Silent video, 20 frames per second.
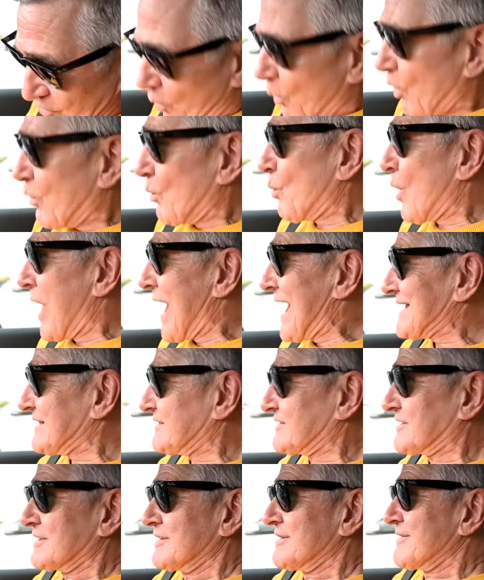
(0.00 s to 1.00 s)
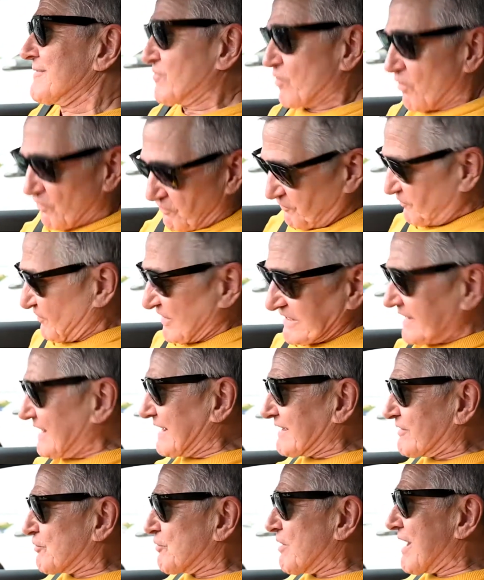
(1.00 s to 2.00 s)
all white, no
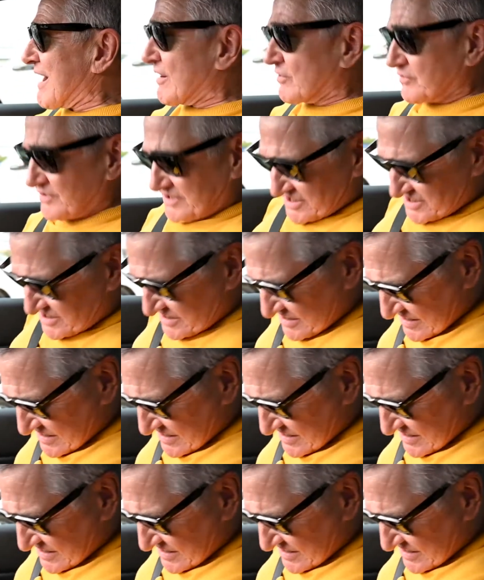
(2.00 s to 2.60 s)
fiddling around, just